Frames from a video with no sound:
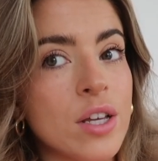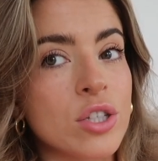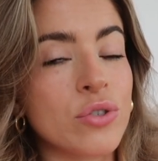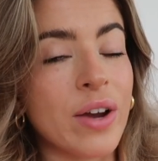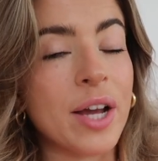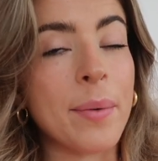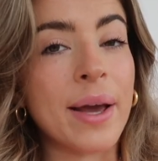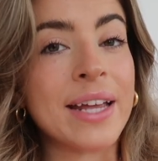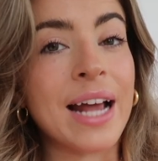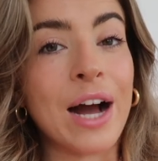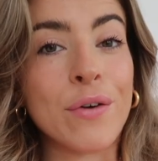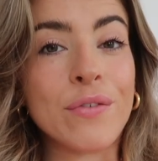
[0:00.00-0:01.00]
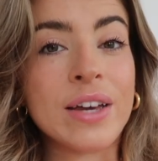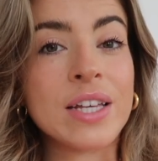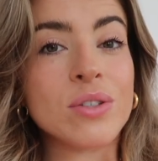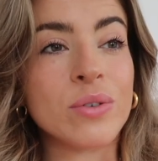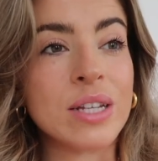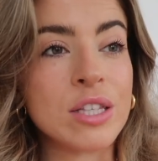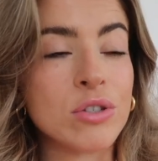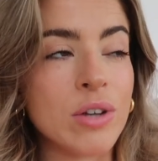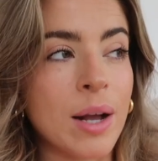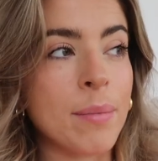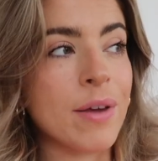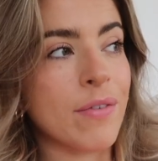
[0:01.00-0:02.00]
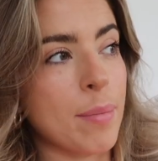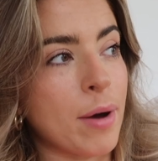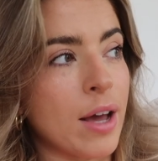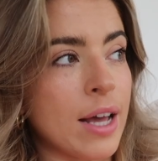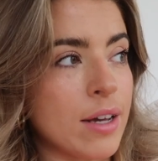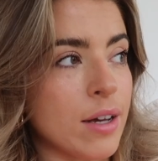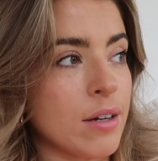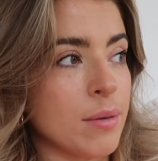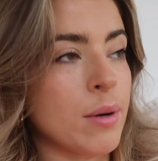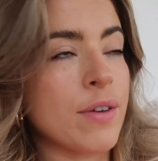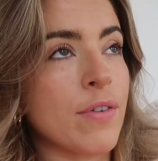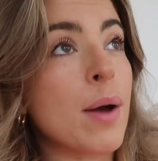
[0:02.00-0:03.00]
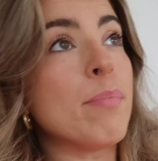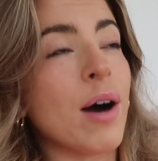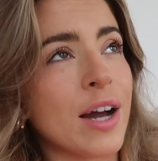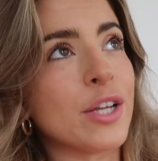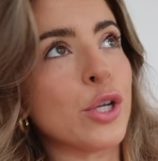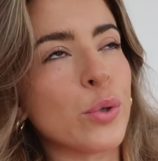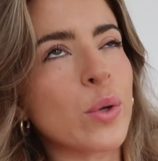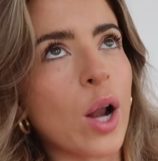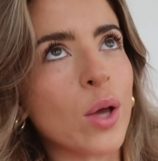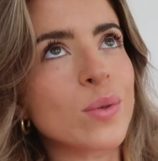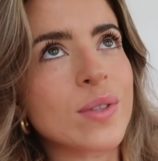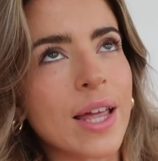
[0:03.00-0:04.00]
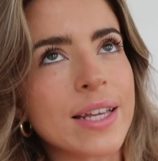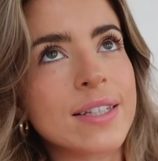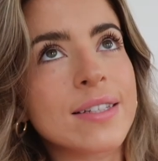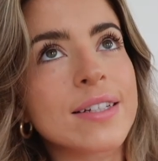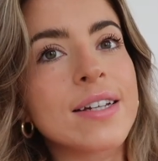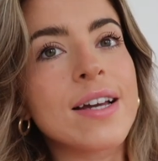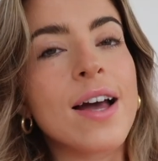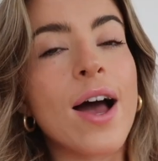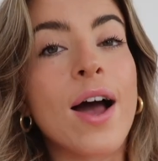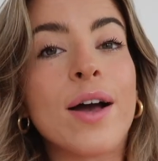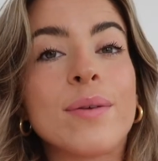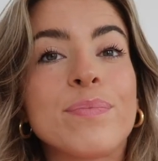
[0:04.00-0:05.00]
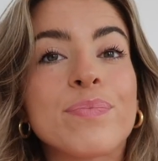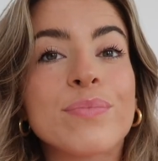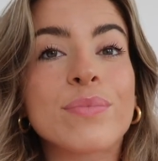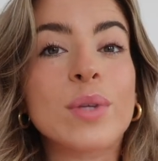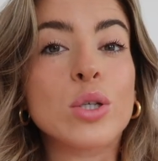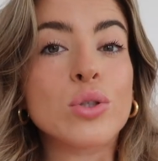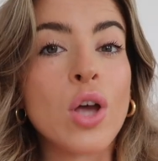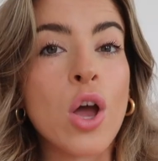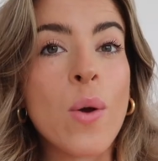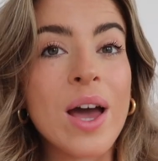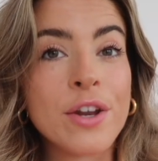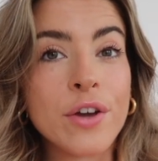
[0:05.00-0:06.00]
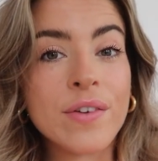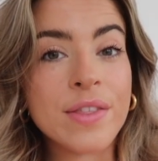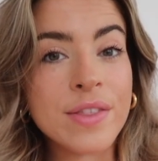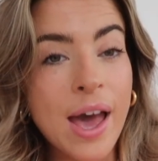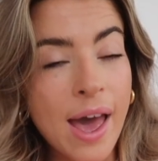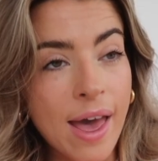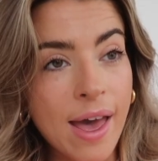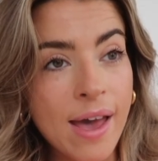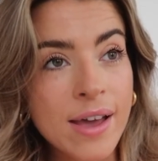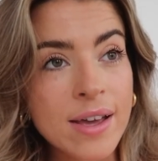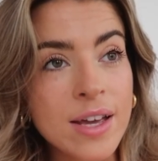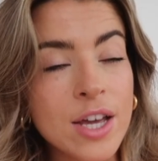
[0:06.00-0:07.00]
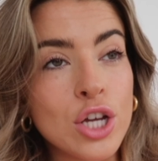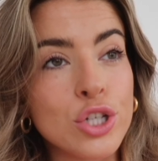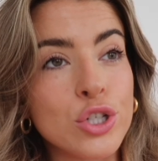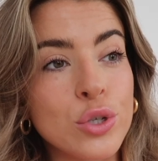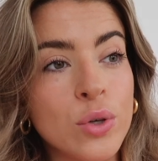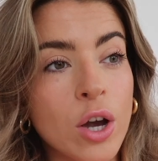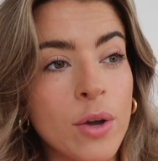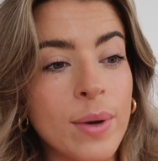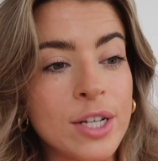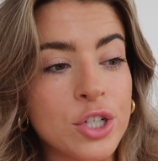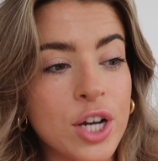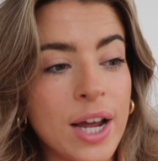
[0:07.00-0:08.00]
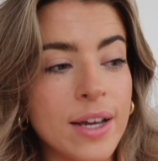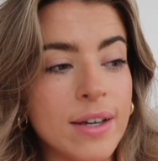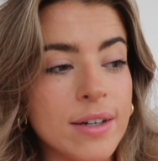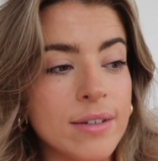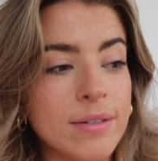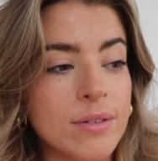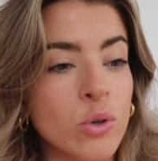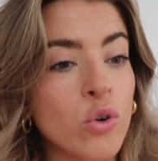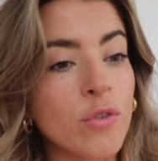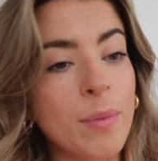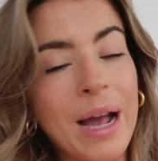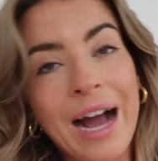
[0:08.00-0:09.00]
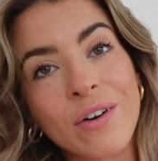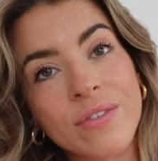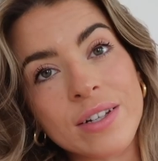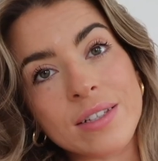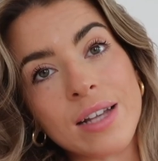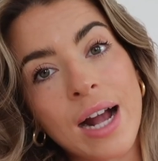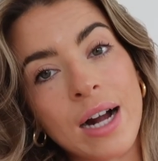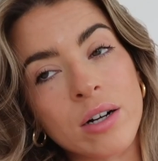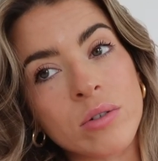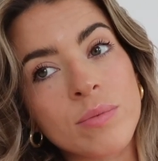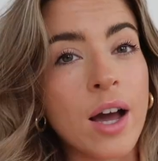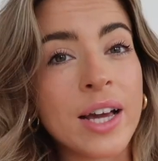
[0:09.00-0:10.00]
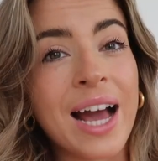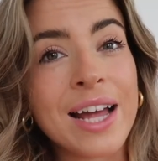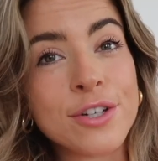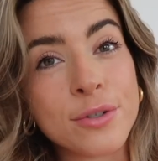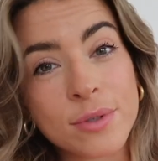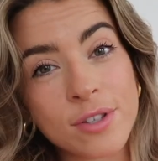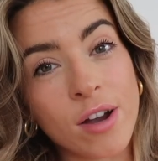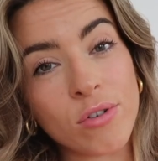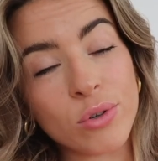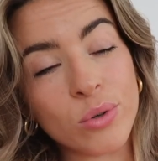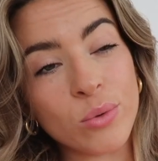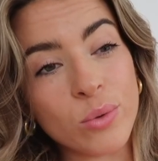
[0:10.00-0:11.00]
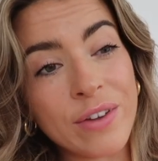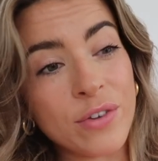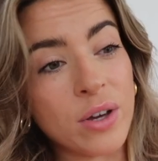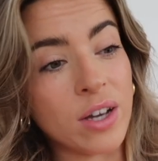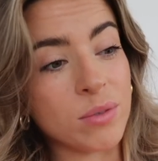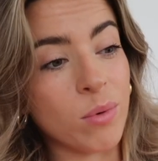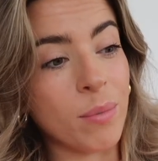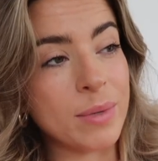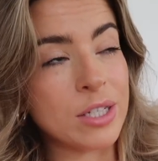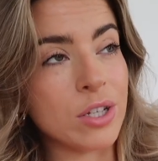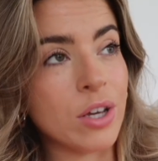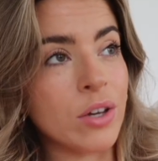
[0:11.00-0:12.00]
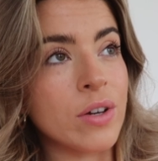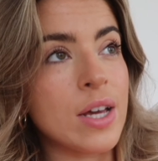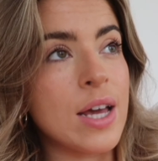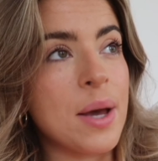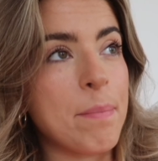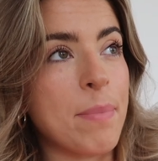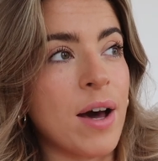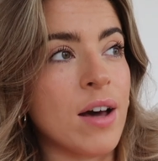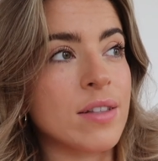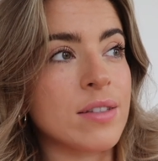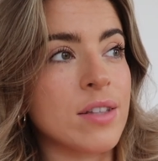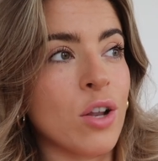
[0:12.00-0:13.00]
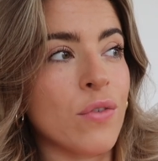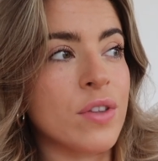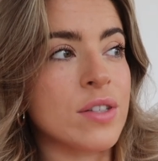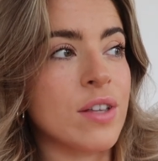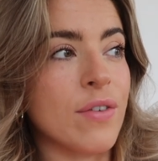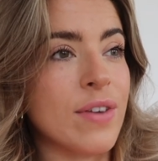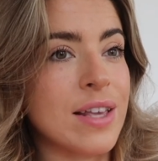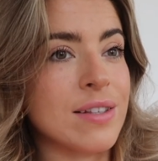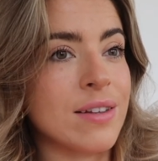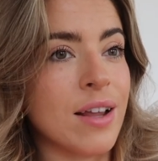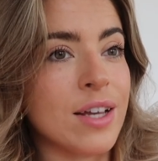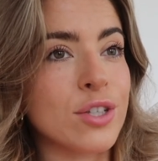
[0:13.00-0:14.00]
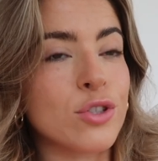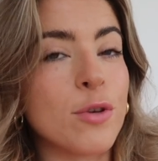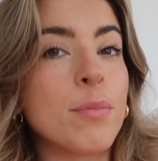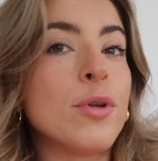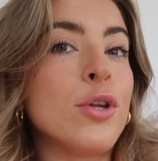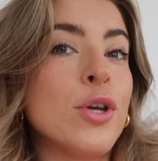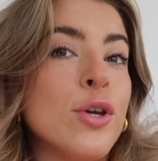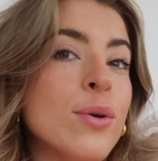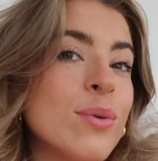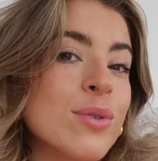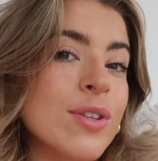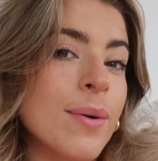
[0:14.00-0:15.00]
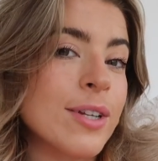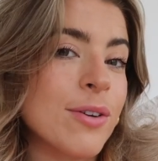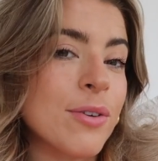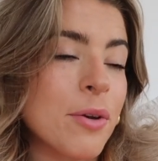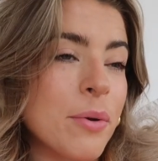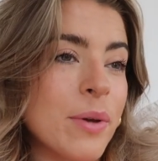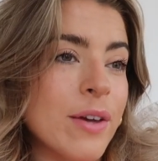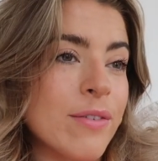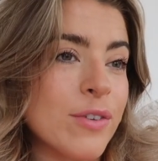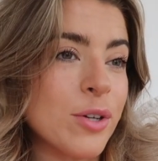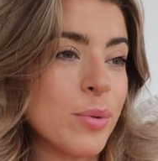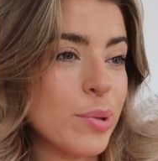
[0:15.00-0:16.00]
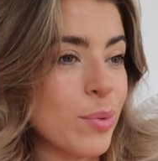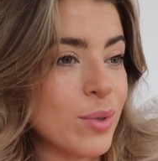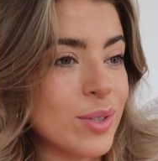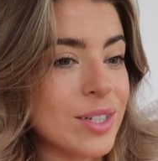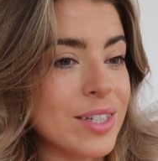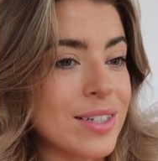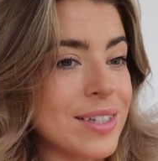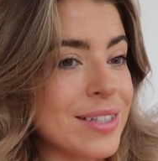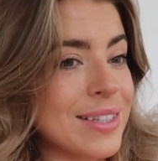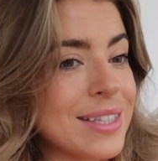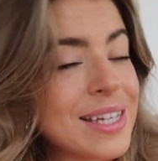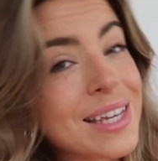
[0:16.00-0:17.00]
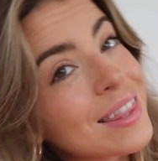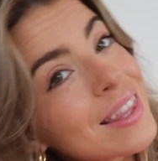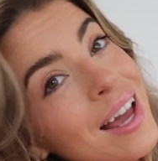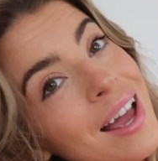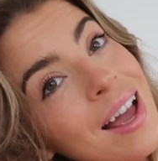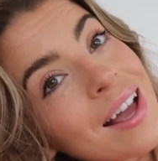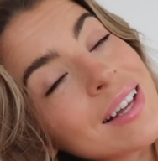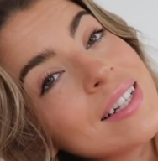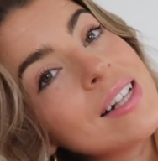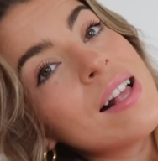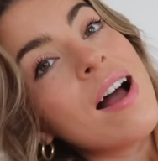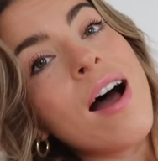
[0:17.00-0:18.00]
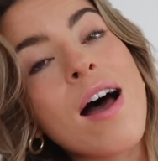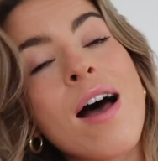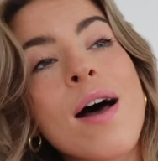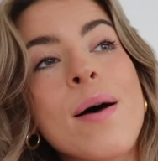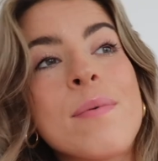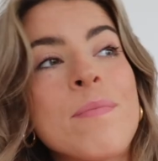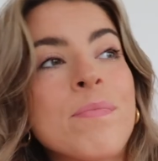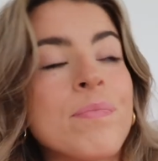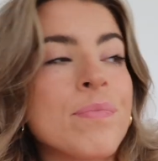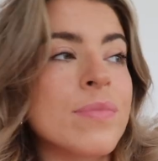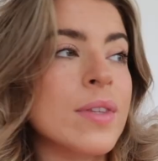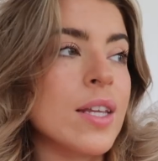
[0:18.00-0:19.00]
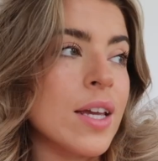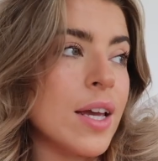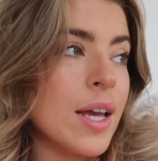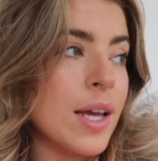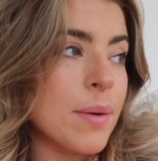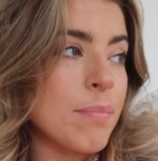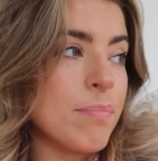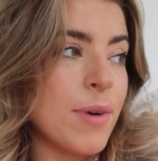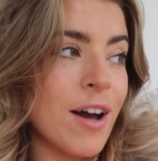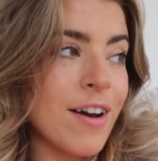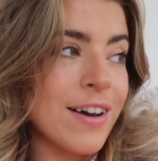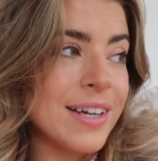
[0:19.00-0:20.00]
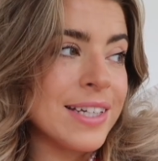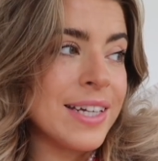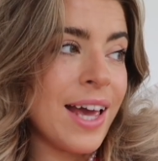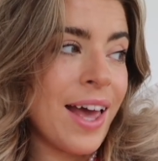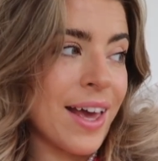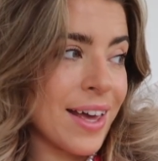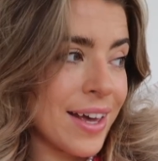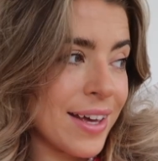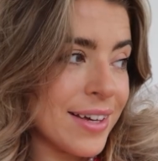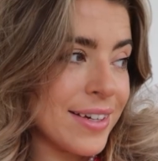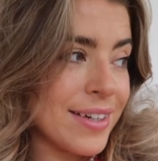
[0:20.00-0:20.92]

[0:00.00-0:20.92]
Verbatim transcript: straight away in outfits on Instagram if I buy if I buy new clothes that is. Um, so head over there to go and check all of my outfits out. I can do a Zara haul if you guys want me to, but a lot of the stuff isn't like super new, so I don't know if you would want to see that. Um, but yeah,